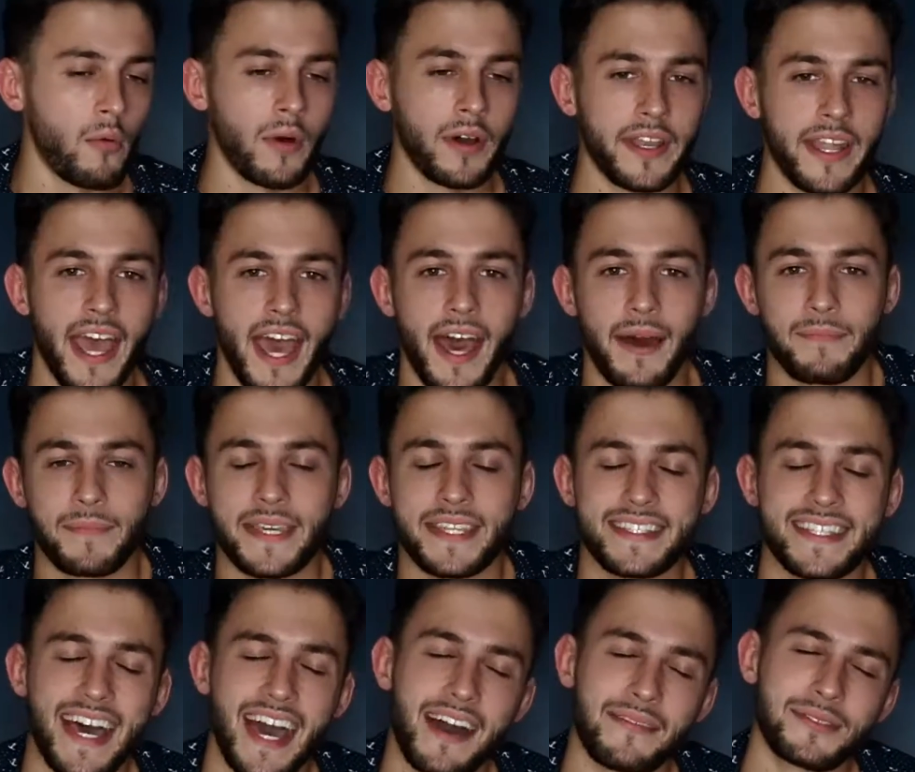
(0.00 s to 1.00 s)
Would that be
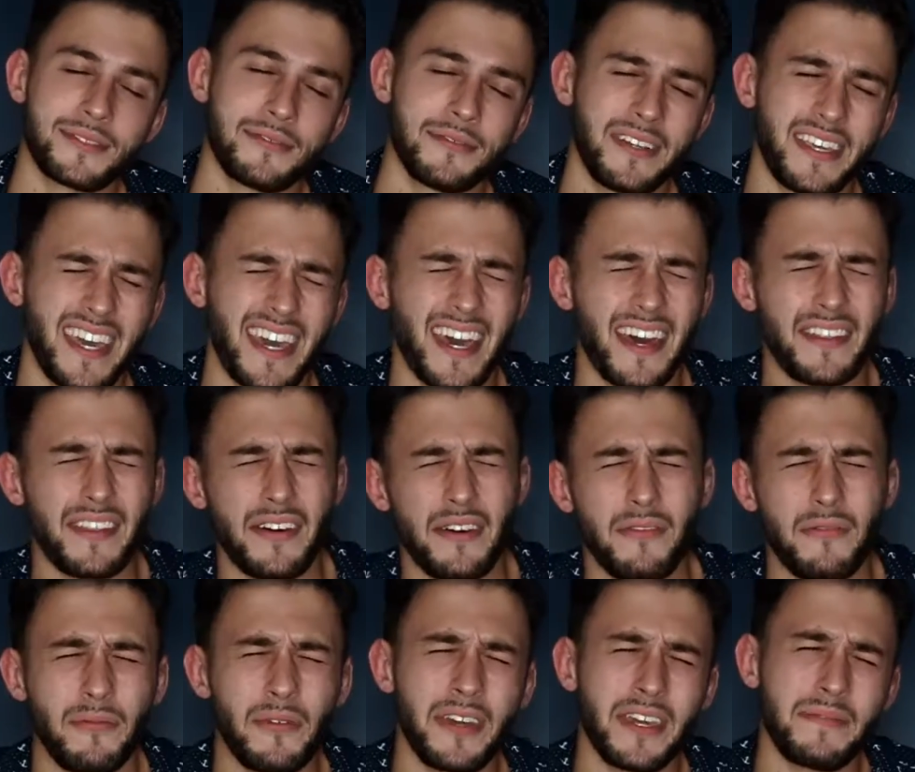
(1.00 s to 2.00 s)
times together
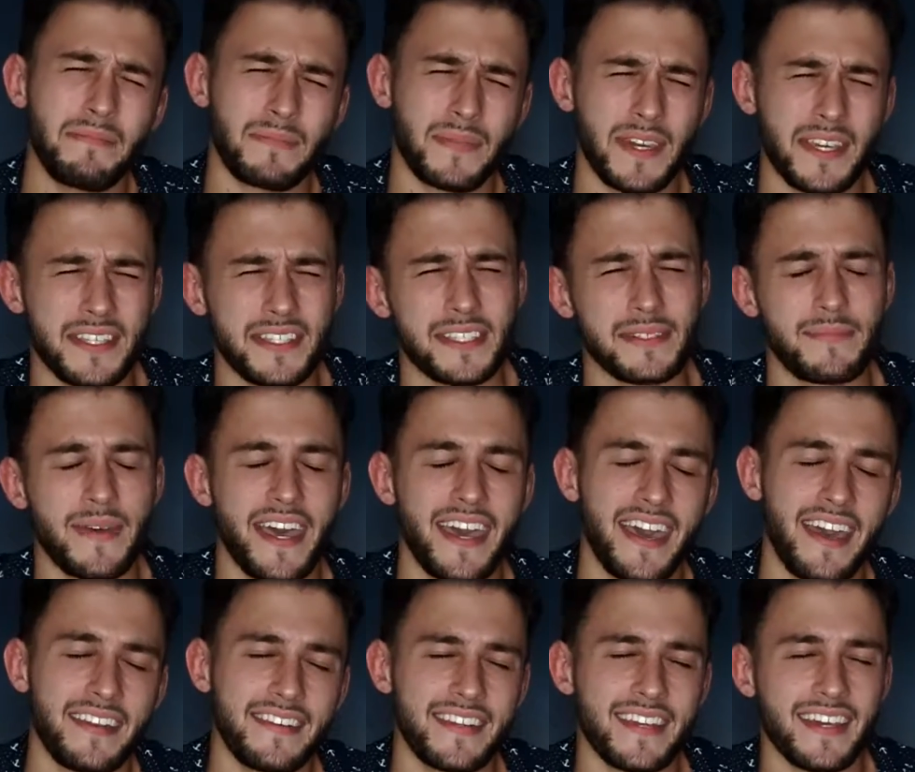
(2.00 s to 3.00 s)
we'd be
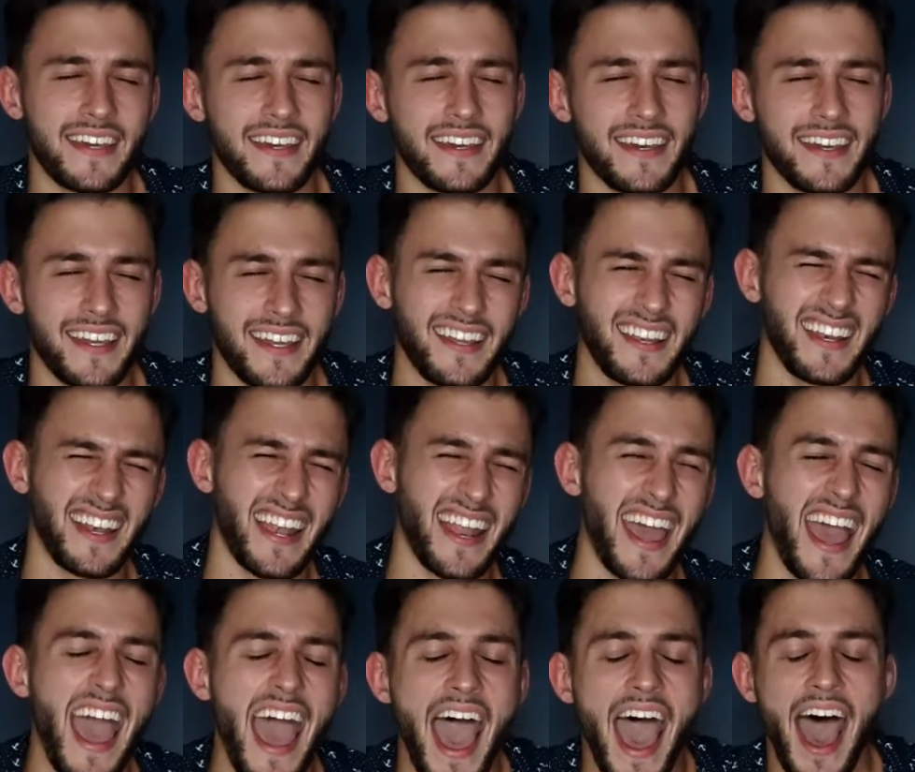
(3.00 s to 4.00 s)
spending?
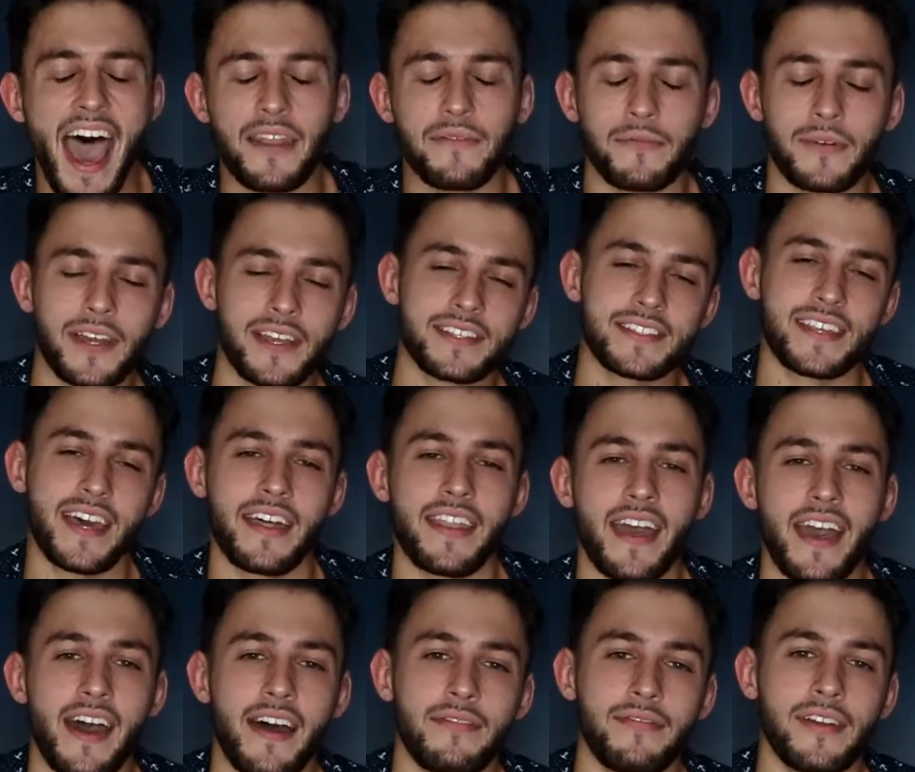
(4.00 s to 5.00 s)
I'd wish that
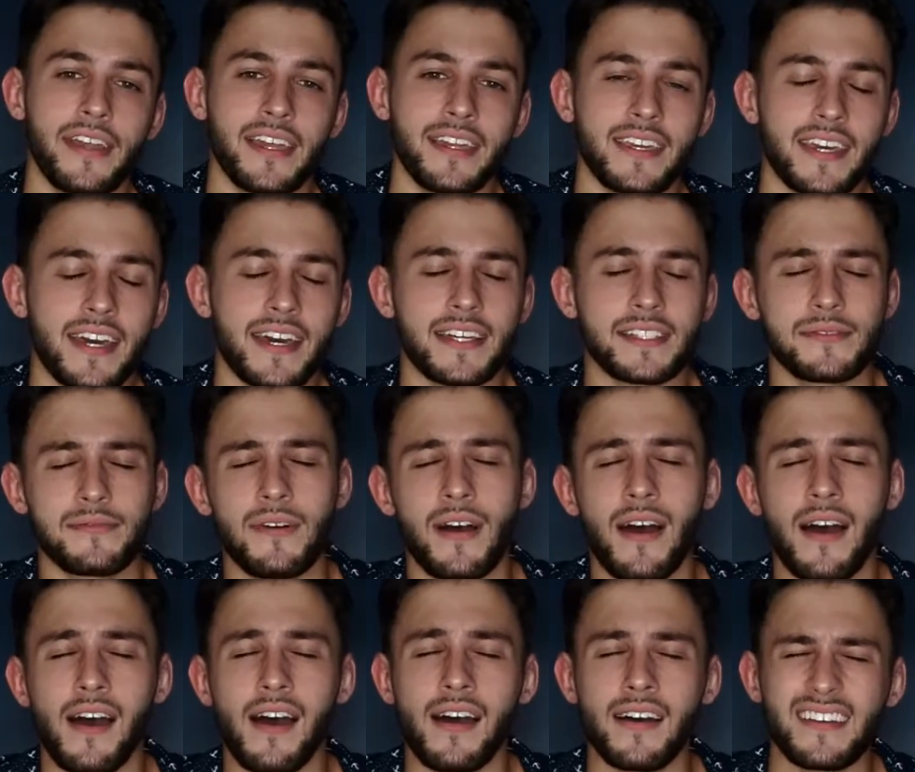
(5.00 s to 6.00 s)
every guess
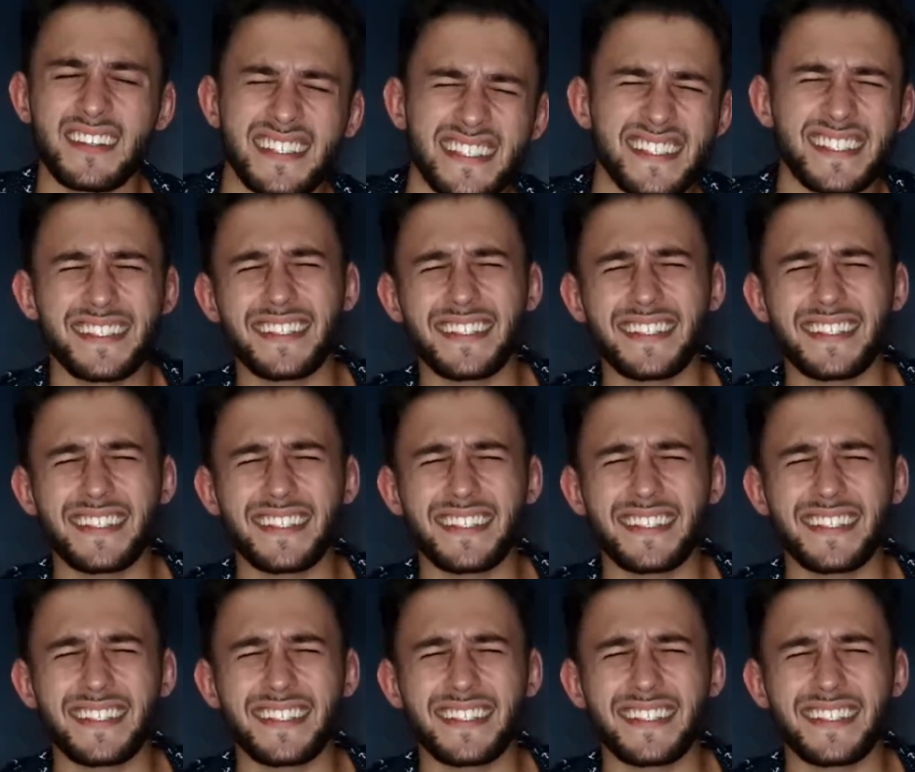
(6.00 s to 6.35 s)
was